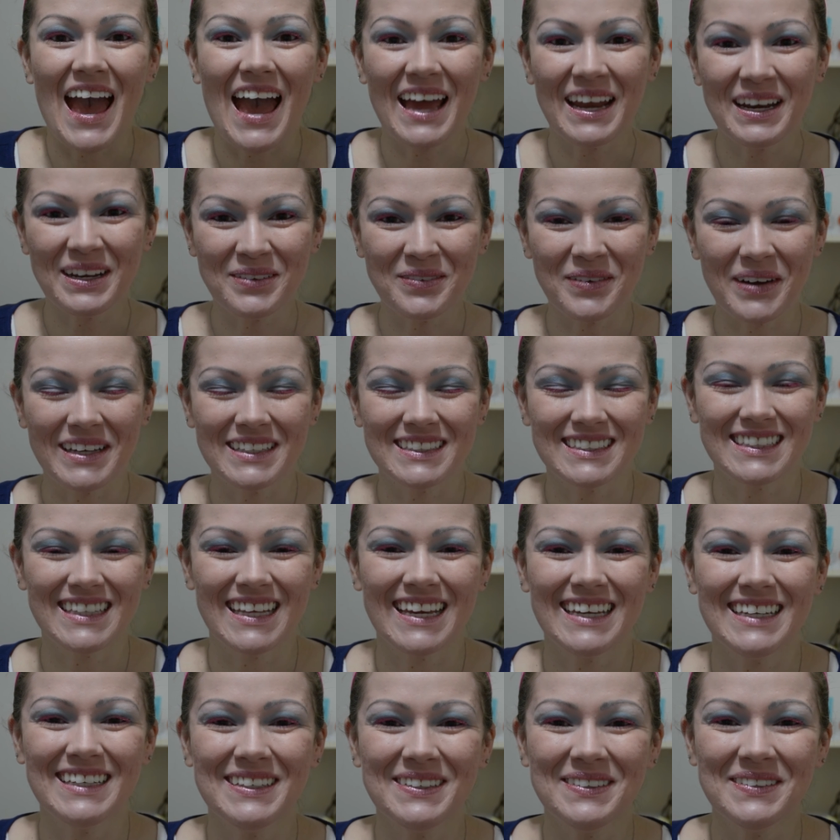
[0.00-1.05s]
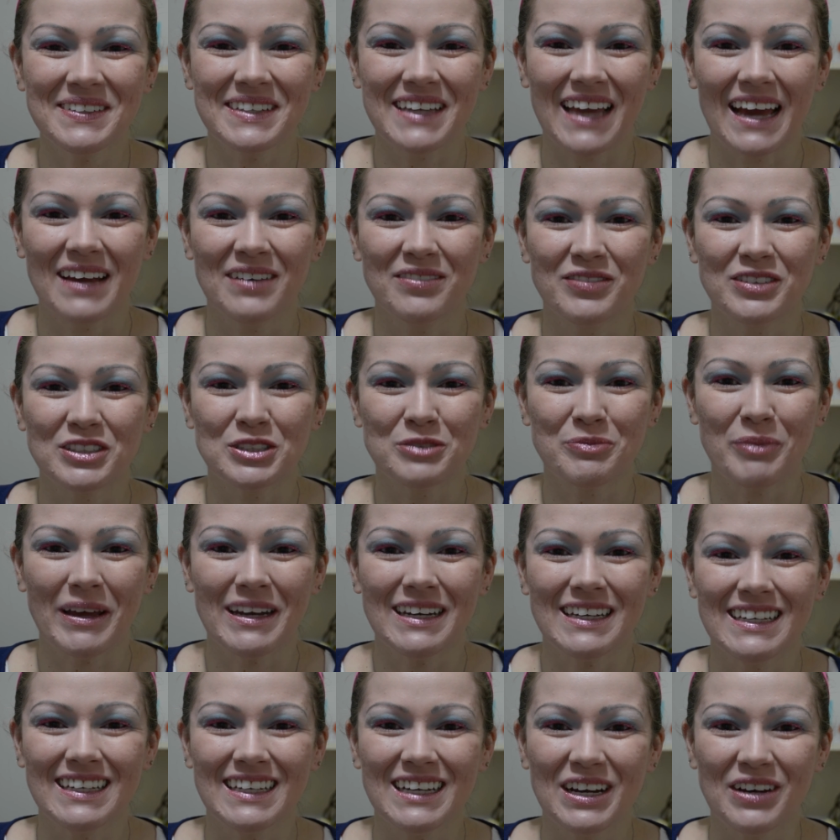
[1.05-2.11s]
Anyways, thank you again for
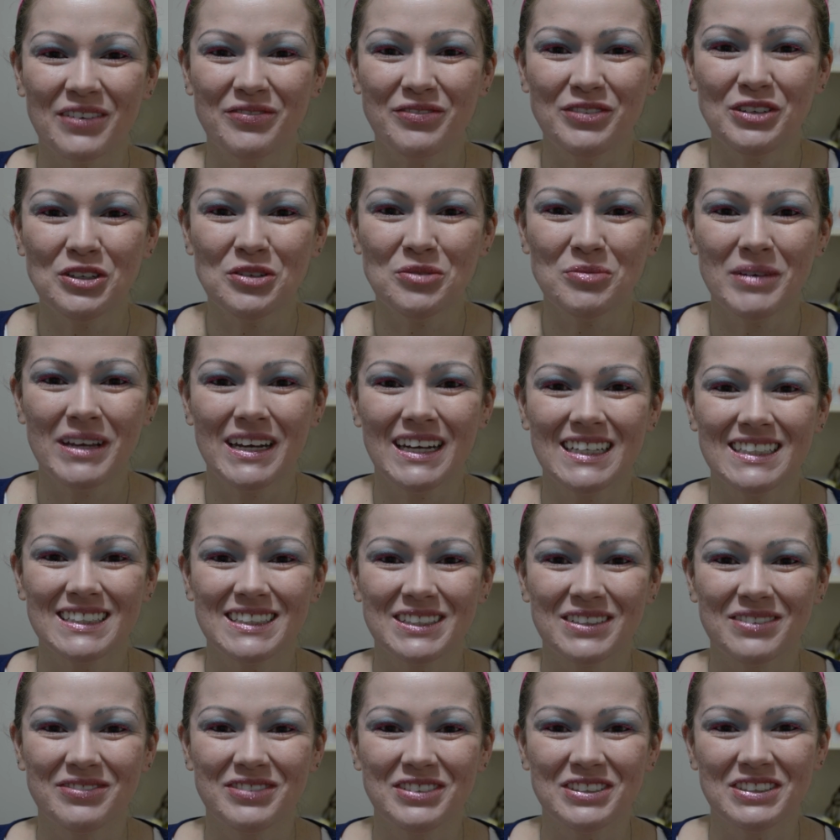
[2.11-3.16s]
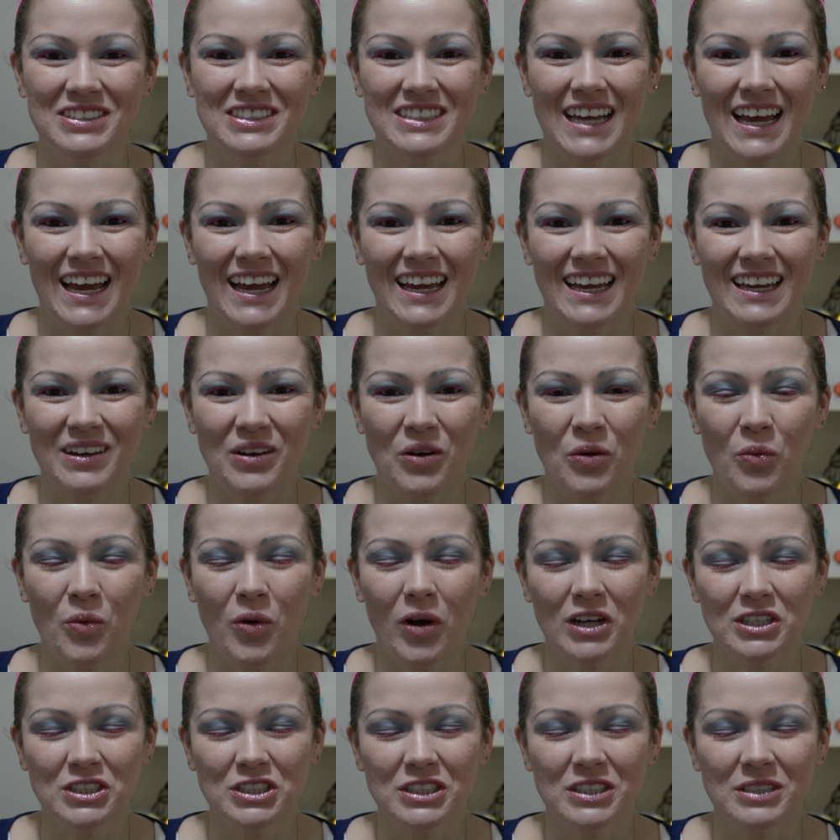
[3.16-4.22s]
spending a few minutes of your day
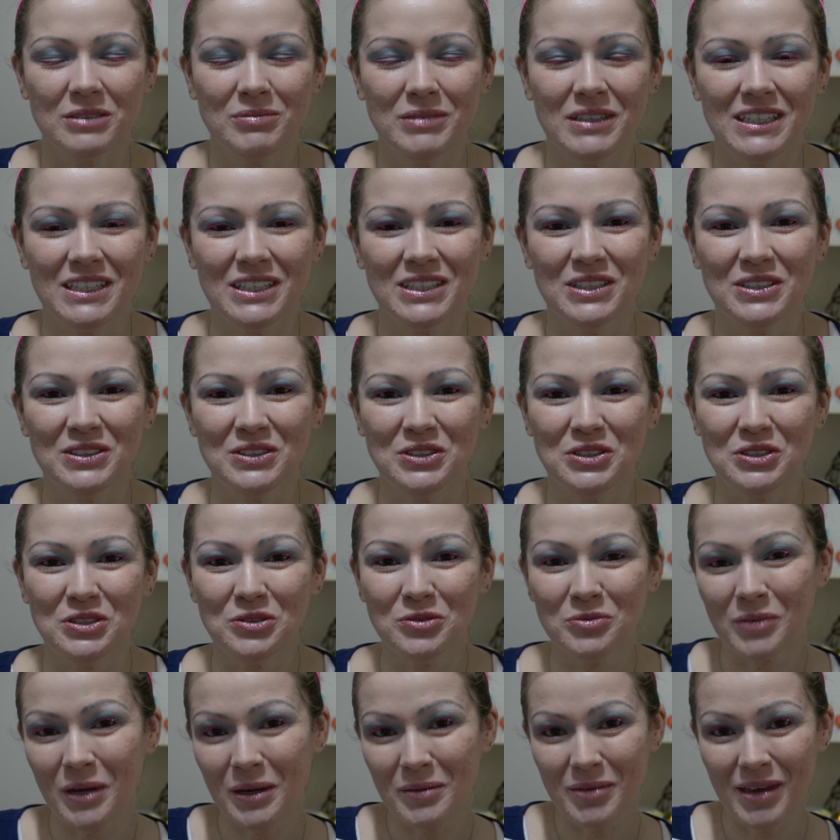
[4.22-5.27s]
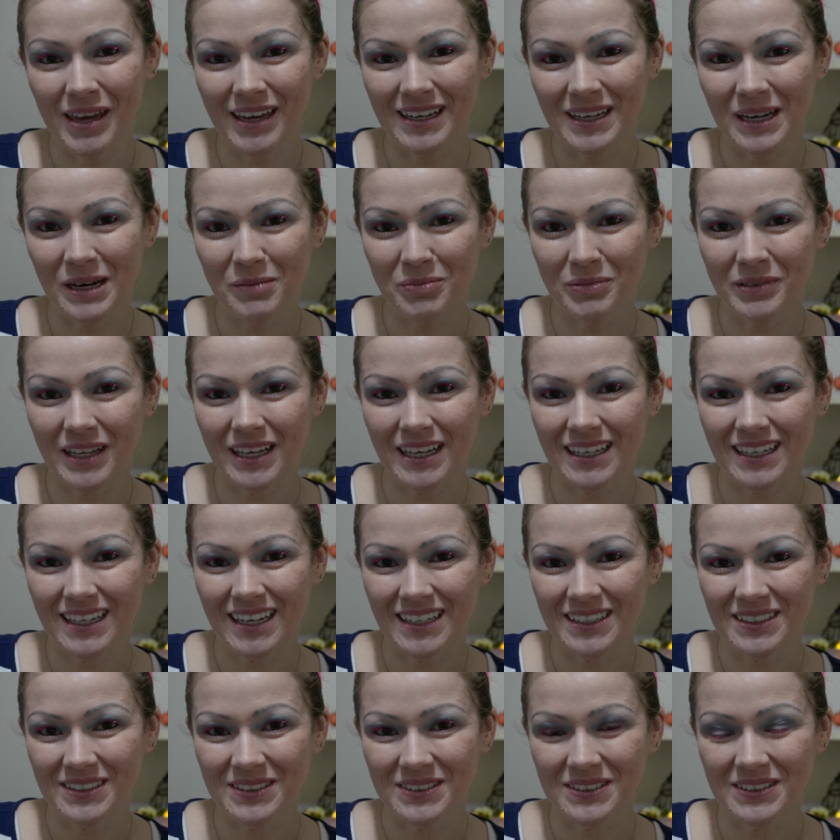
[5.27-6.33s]
watching me do my makeup like I
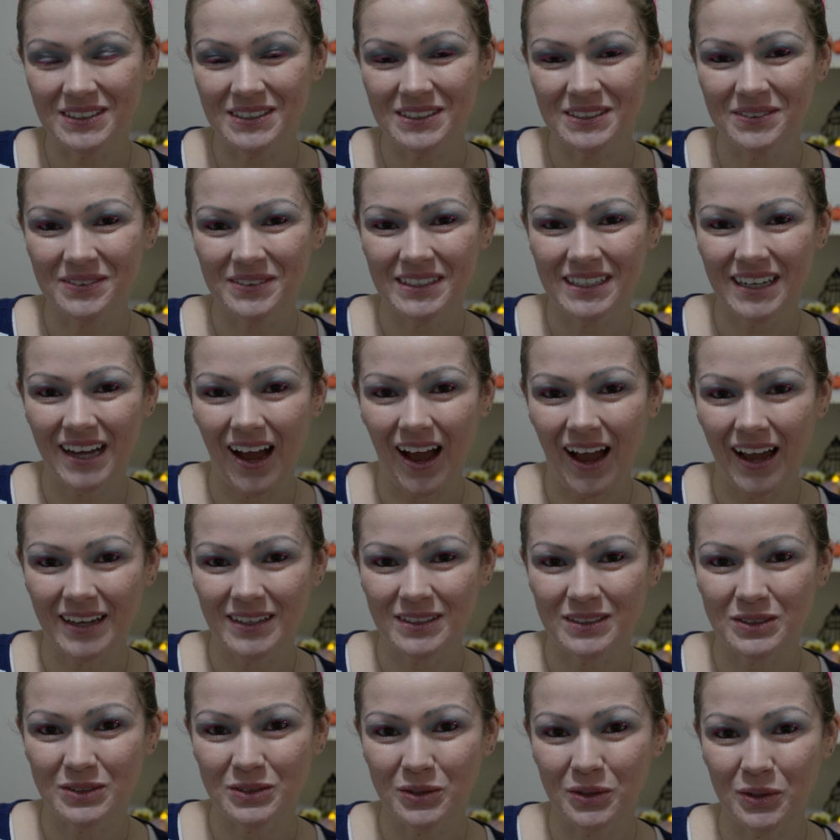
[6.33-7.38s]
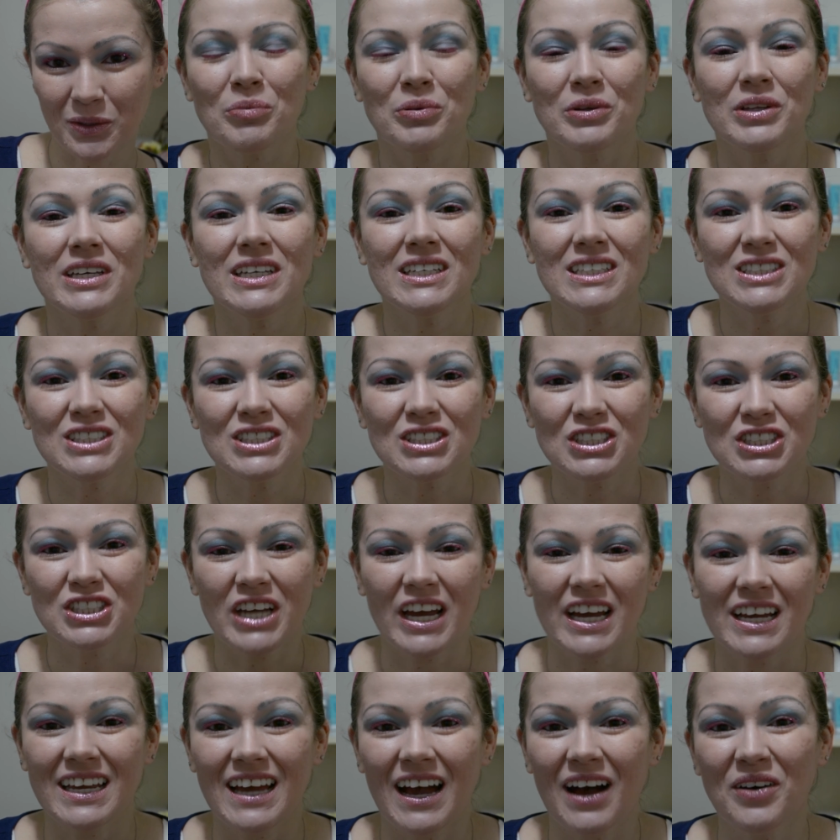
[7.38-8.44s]
used to in high school. Please
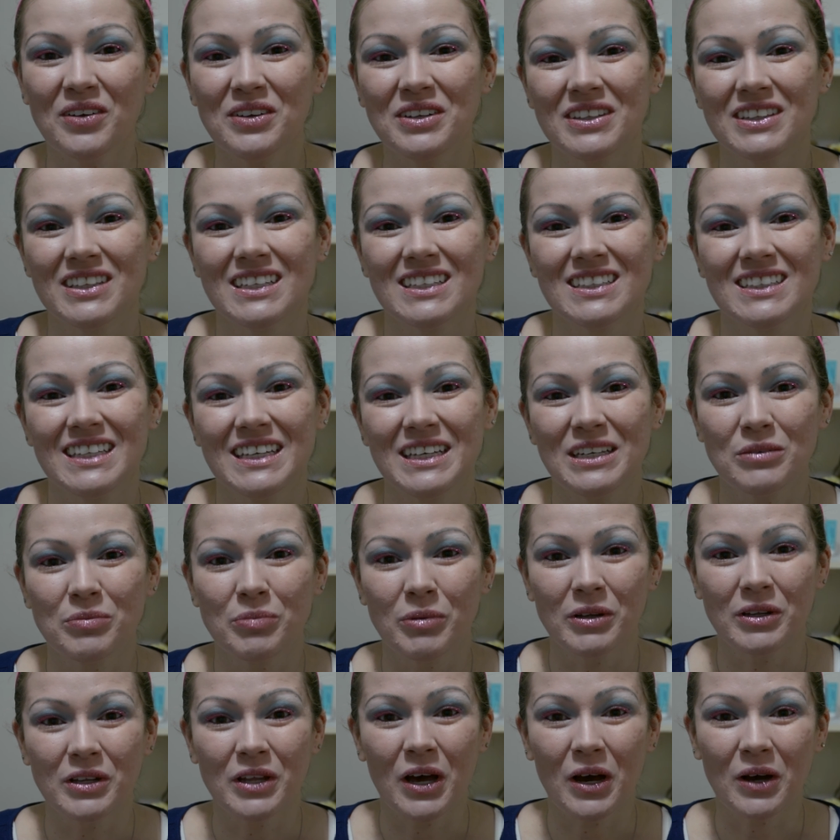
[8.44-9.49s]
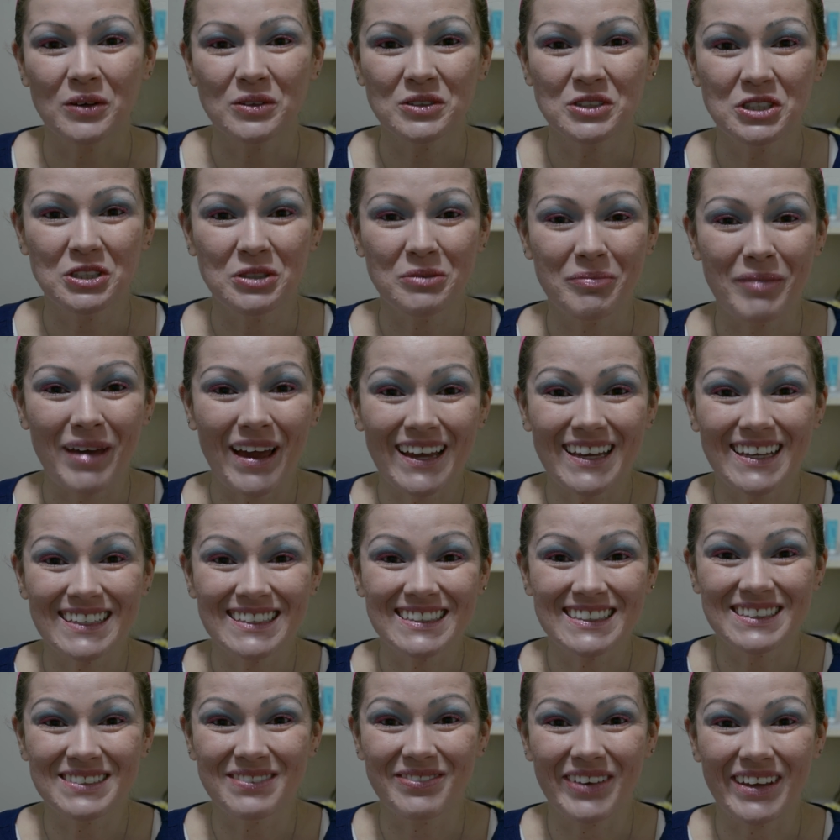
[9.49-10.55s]
check out the link below to
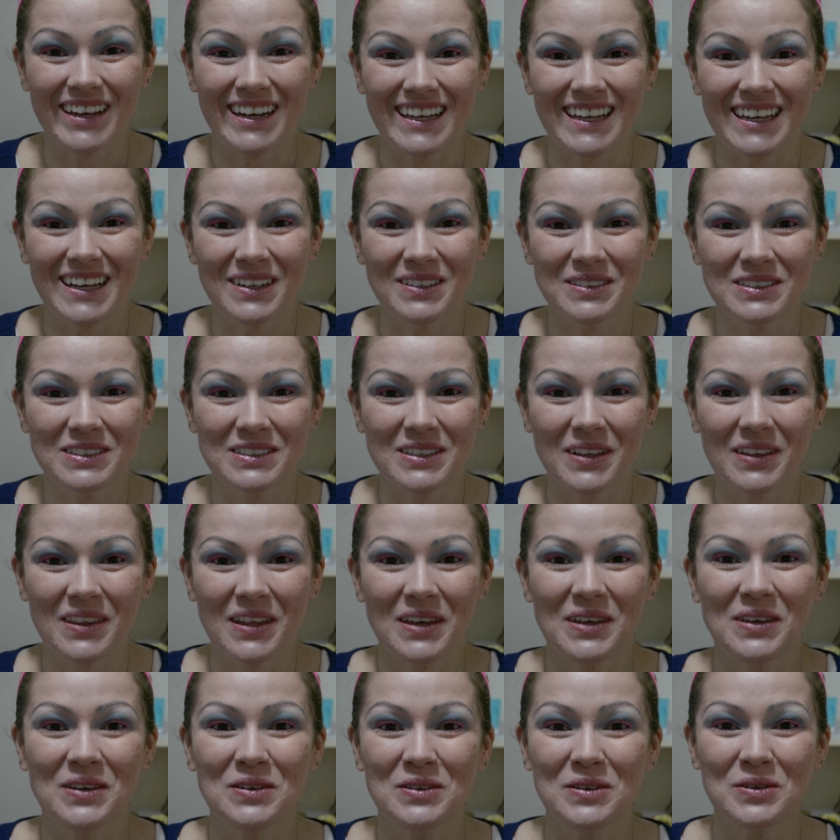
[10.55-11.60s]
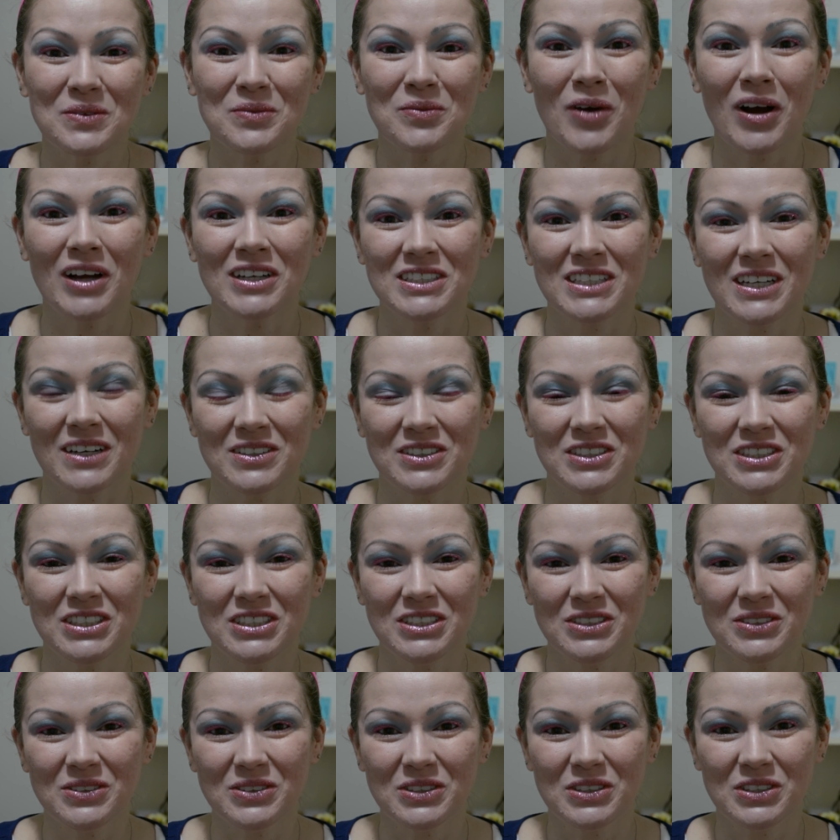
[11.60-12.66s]
Megan's video so that you can watch how she
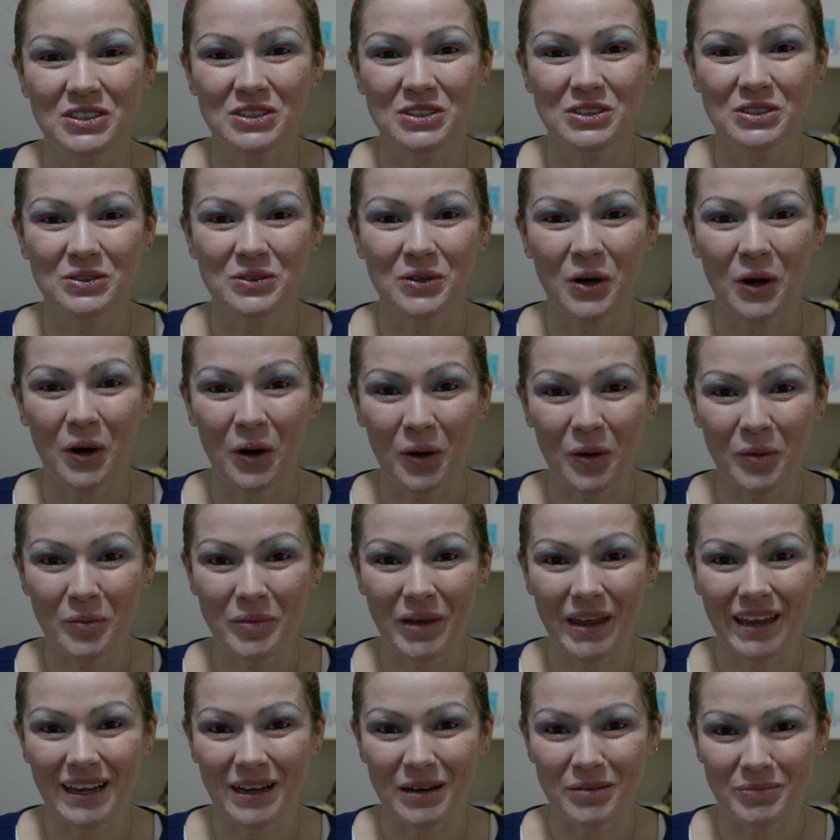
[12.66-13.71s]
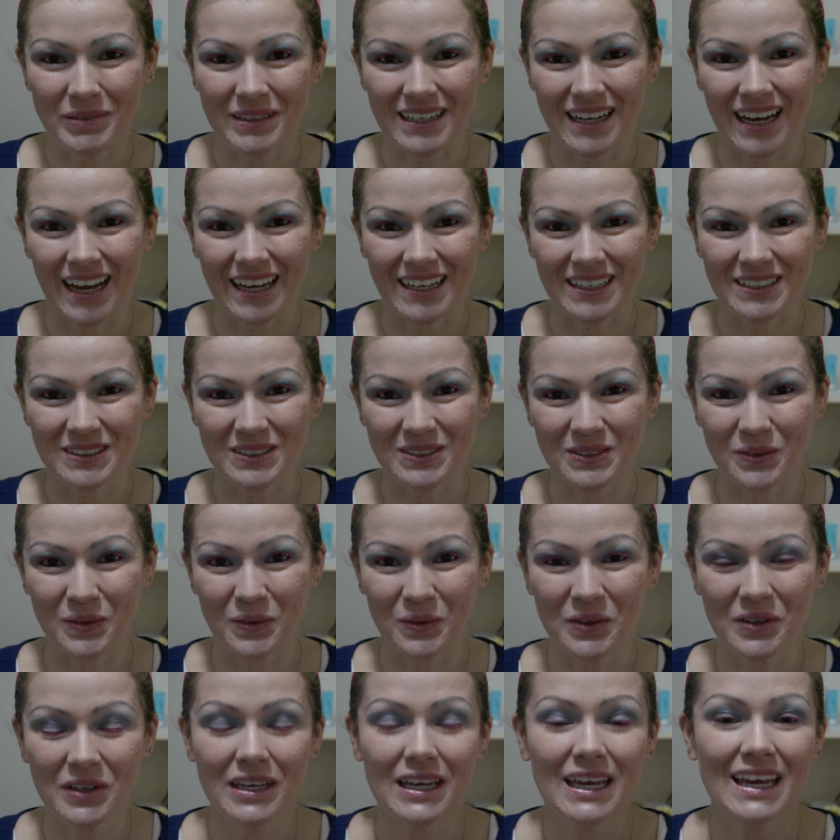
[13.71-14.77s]
used to do her makeup in high
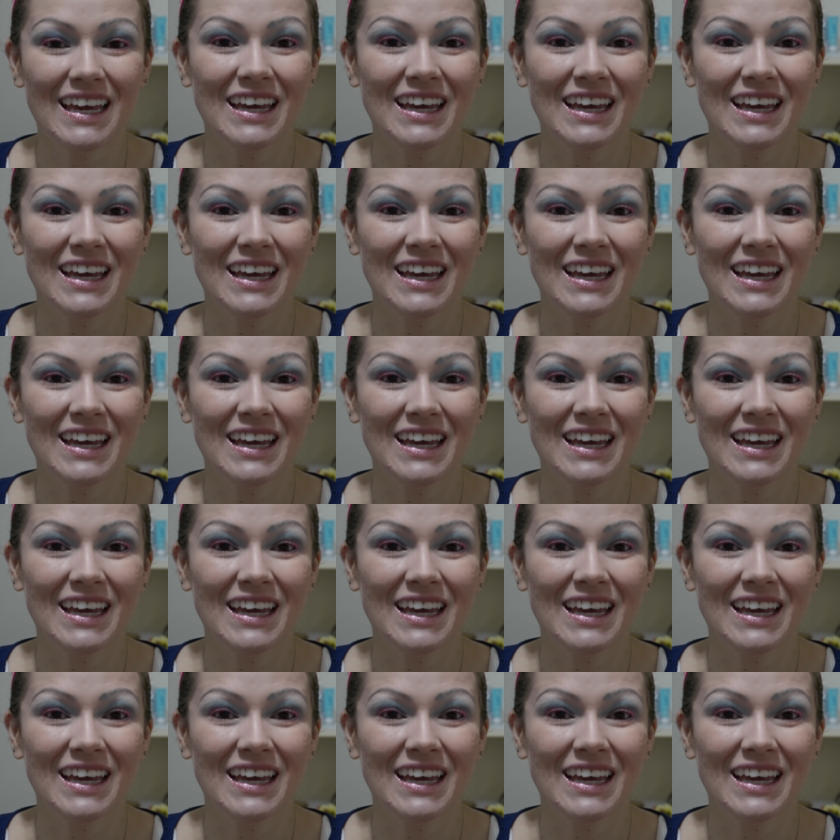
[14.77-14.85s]
school.